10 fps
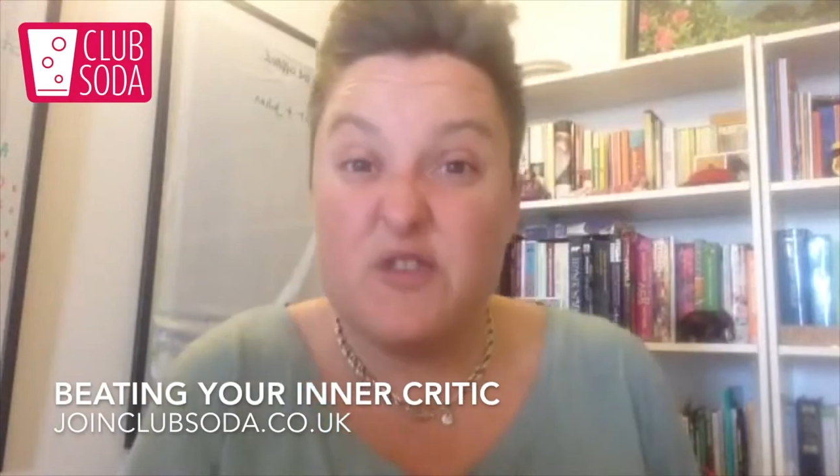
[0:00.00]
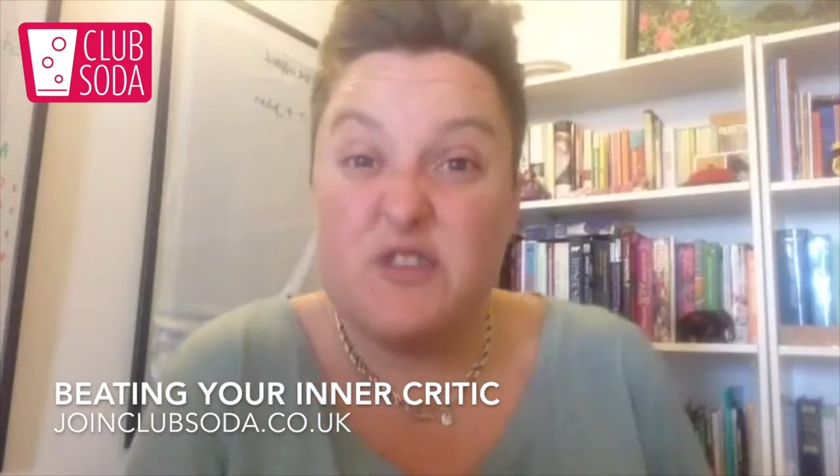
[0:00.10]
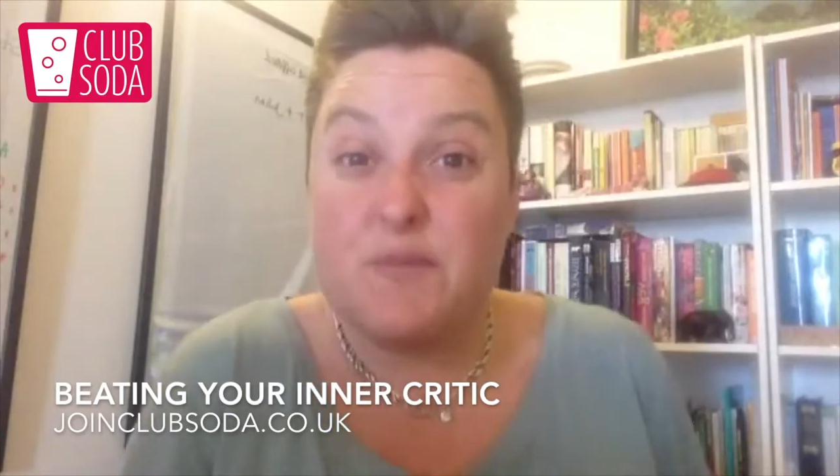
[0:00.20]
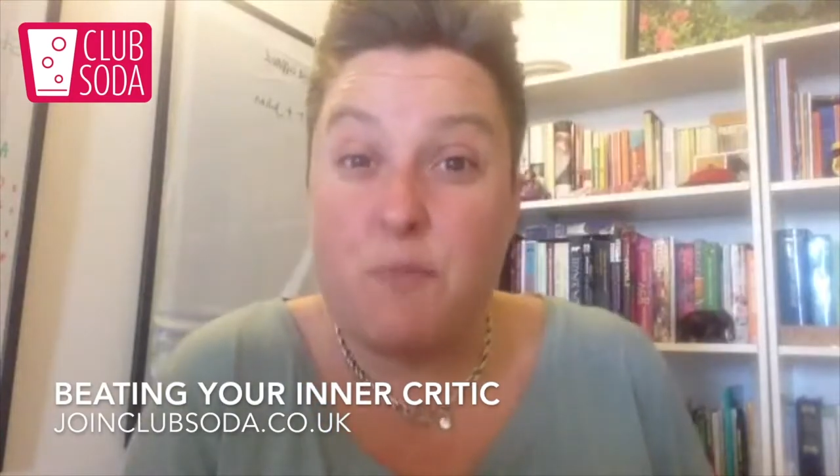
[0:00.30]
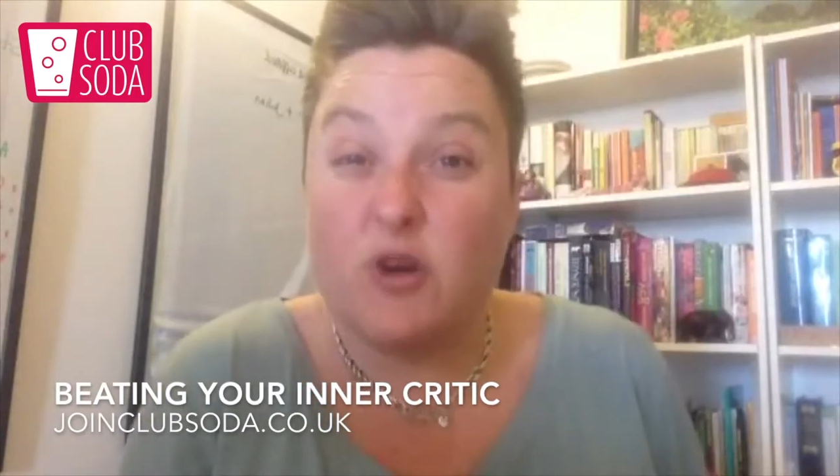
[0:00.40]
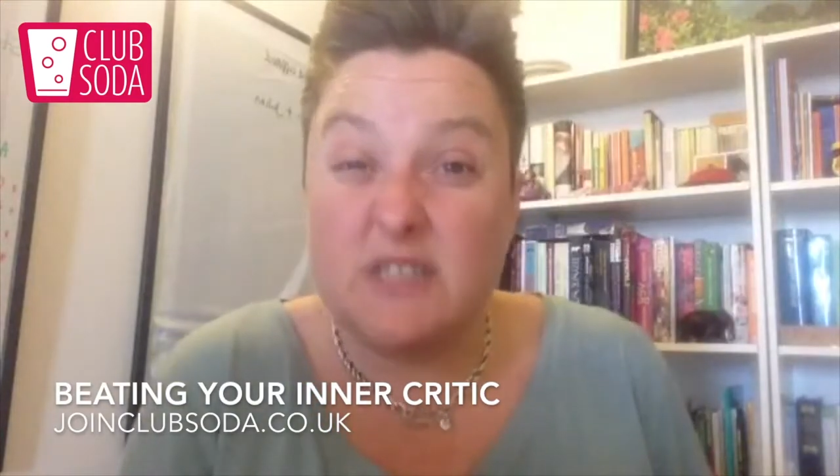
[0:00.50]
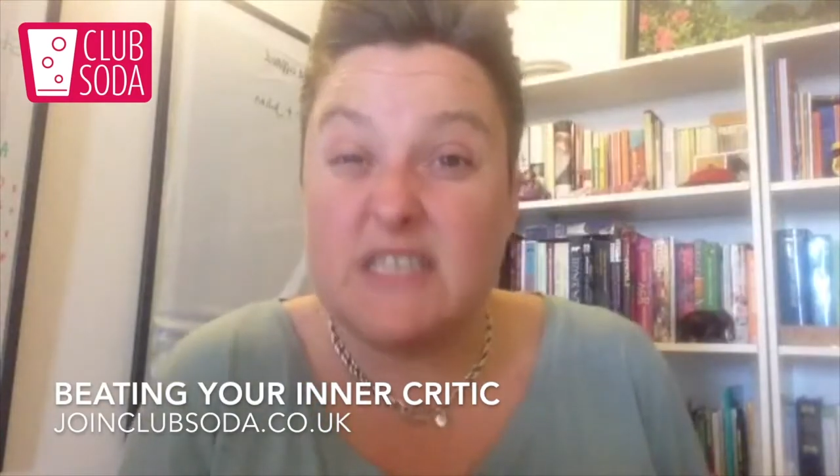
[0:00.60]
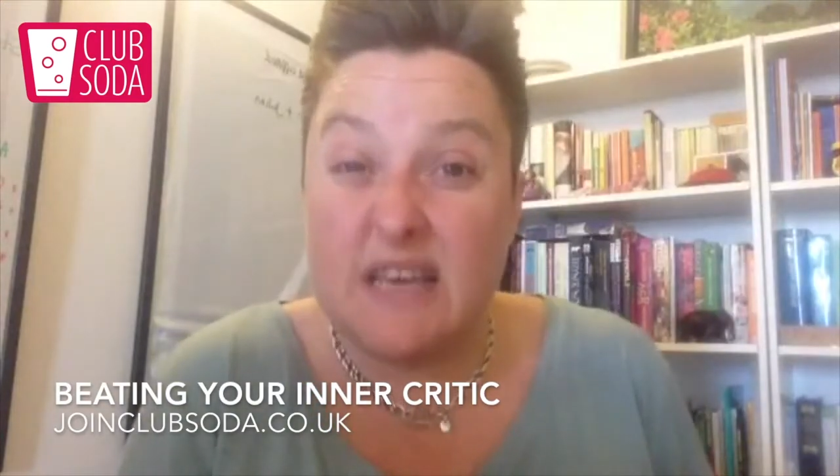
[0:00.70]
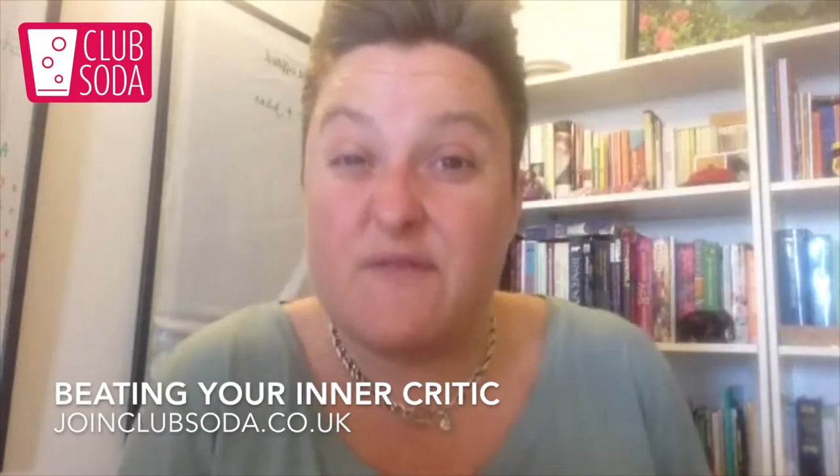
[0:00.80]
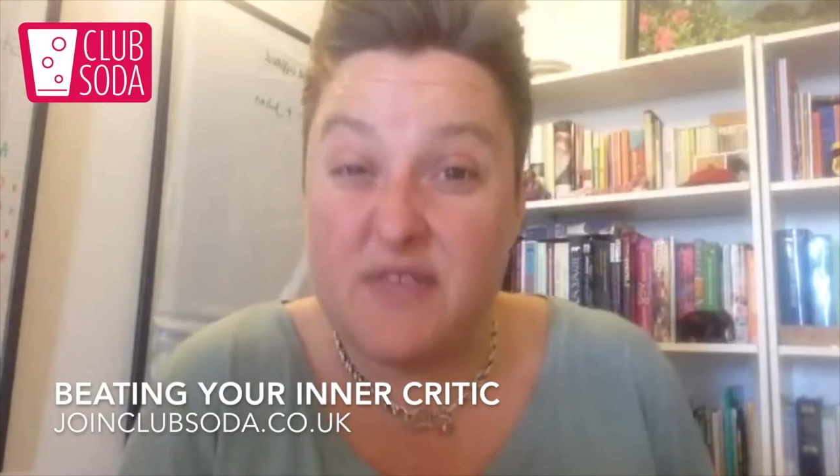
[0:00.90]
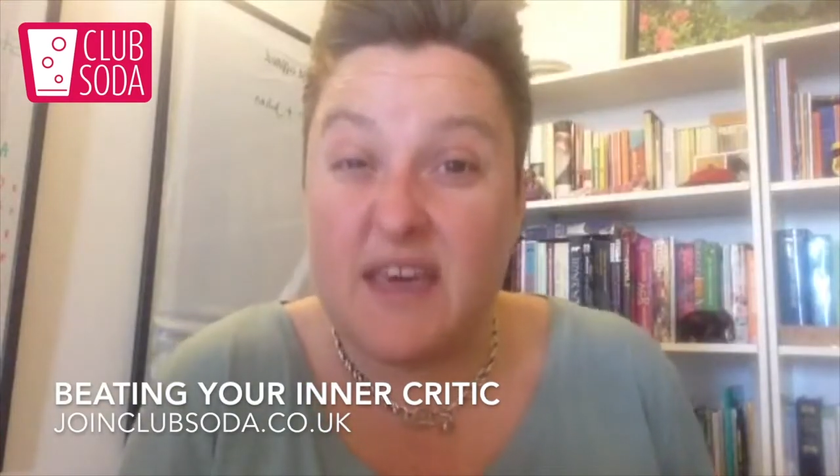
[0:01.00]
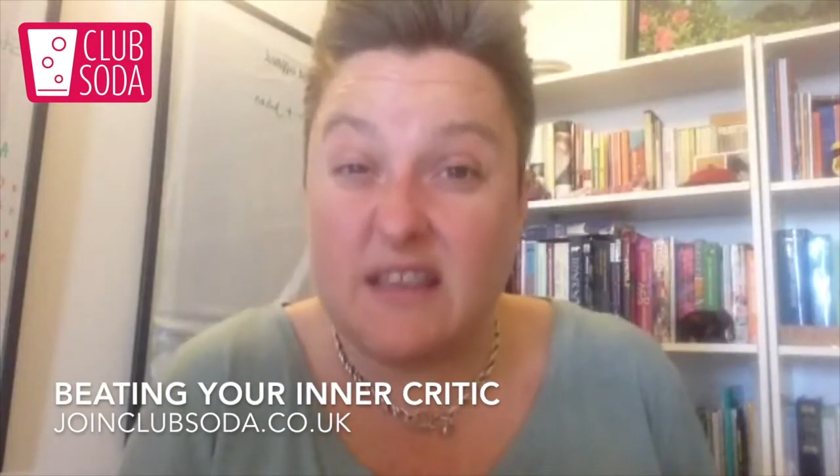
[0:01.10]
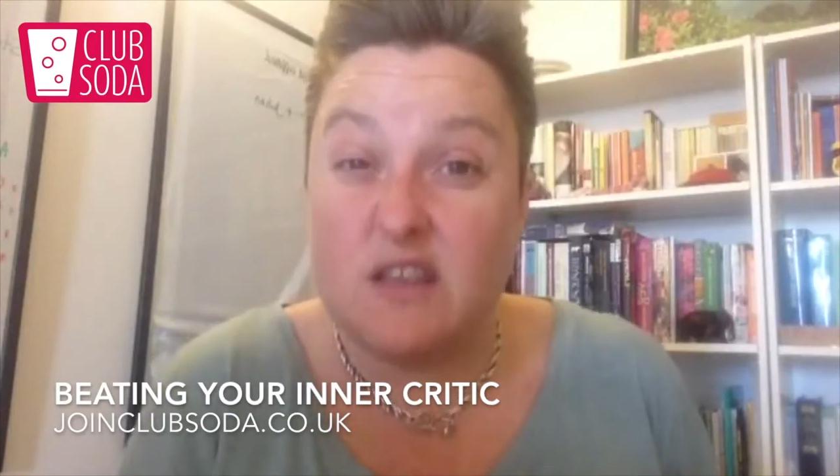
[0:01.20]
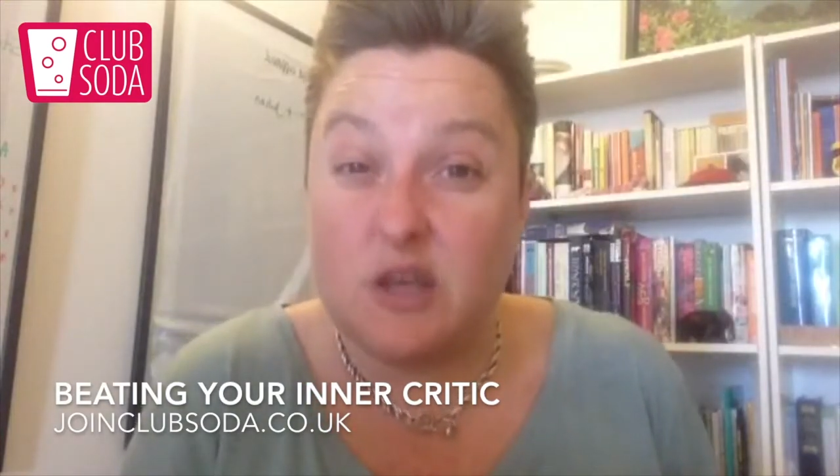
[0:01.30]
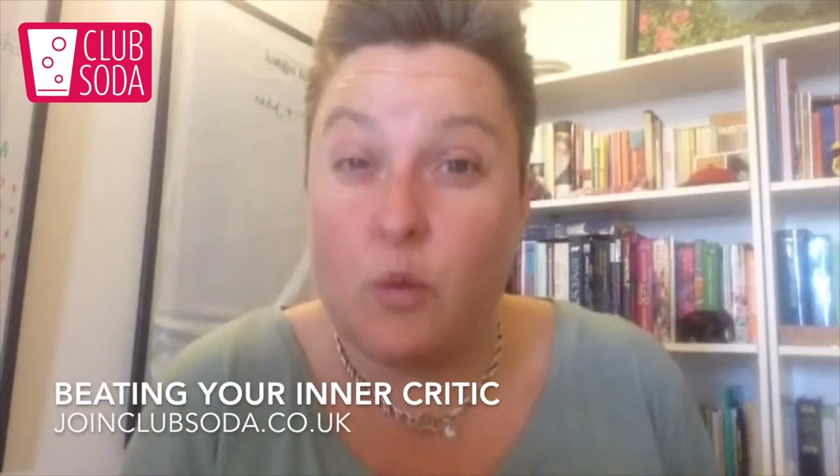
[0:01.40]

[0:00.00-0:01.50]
the positive thing that you